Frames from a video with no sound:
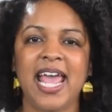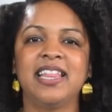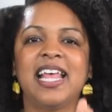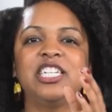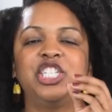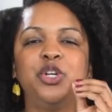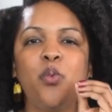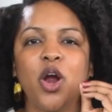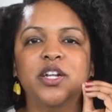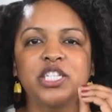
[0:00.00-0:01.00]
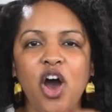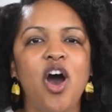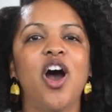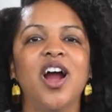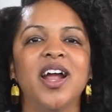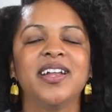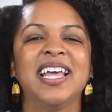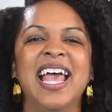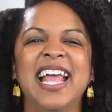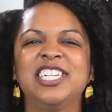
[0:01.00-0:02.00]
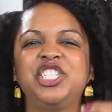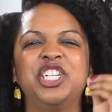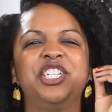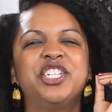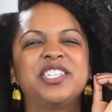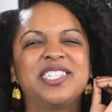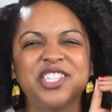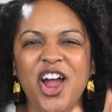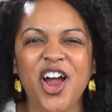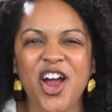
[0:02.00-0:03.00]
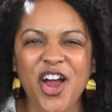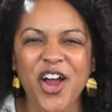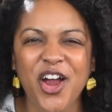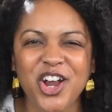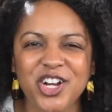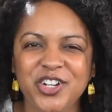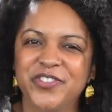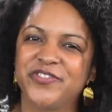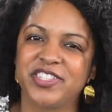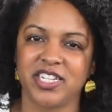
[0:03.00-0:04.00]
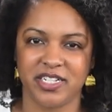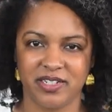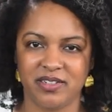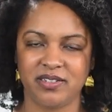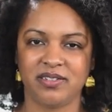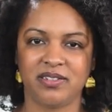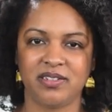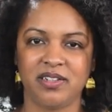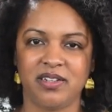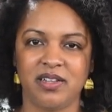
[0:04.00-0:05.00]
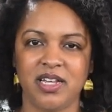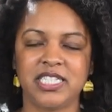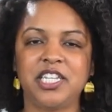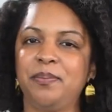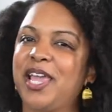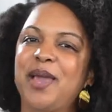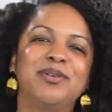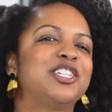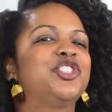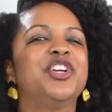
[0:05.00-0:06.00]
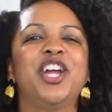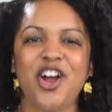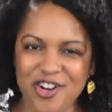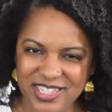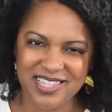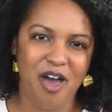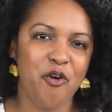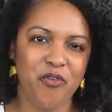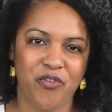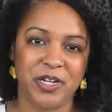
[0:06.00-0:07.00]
And that she works hard and she deserves to be able to treat herself.